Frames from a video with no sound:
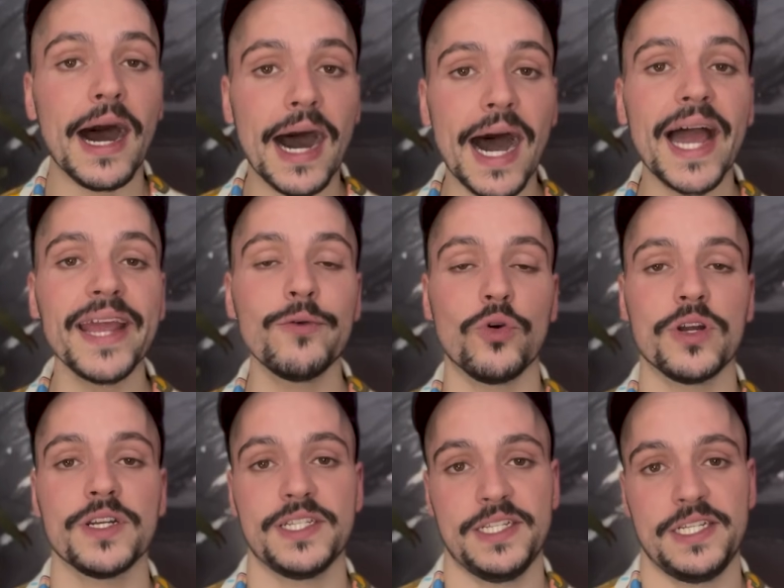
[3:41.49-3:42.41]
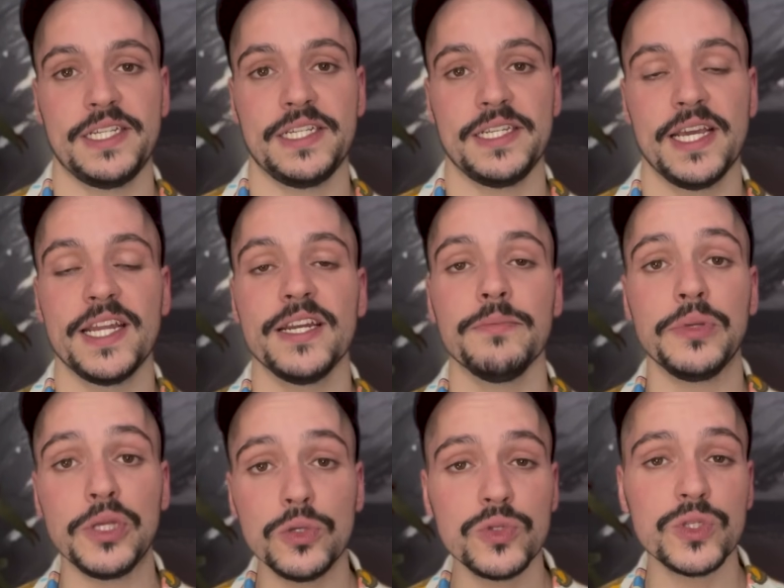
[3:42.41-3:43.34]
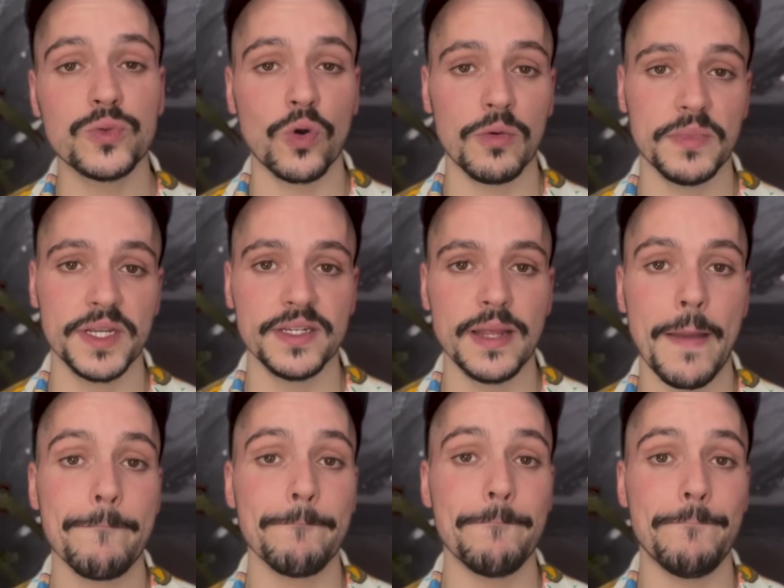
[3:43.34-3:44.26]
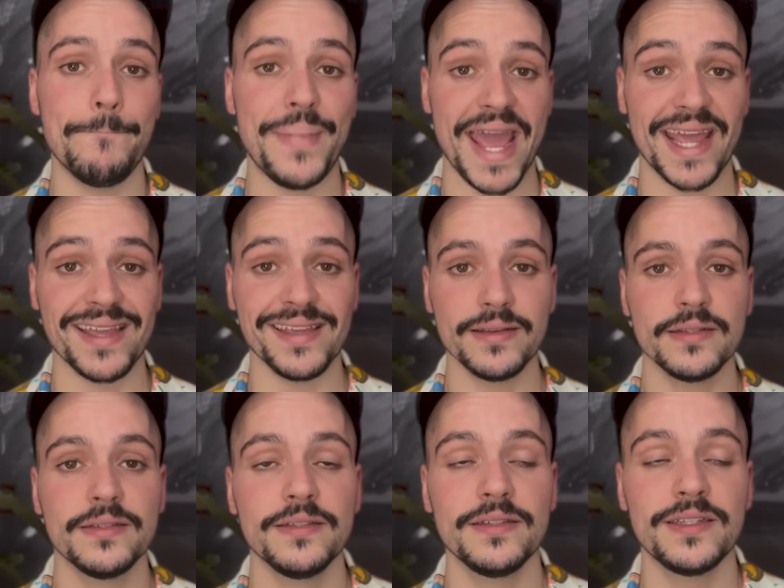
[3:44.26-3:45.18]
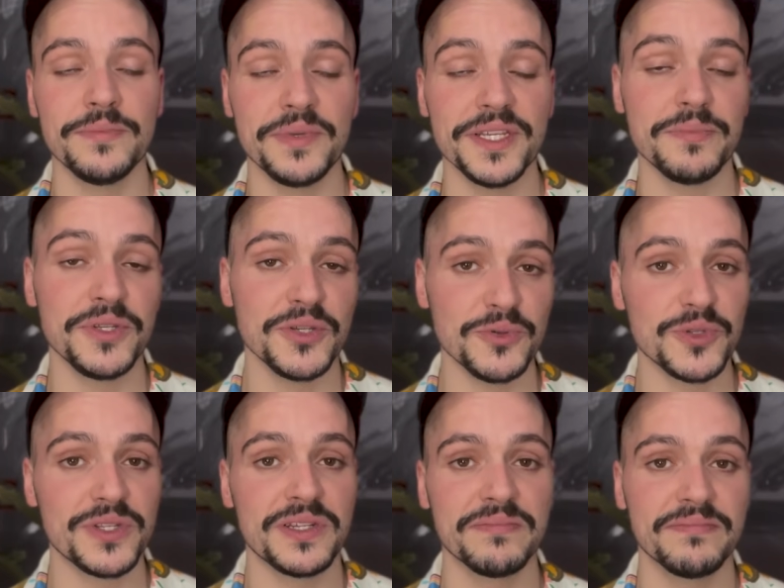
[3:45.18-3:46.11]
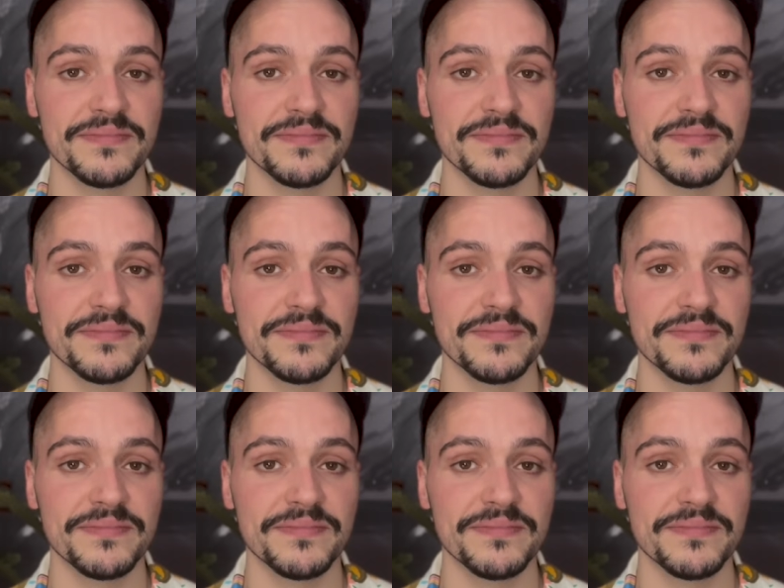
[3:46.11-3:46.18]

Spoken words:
I want to see an abused woman beg to be abused.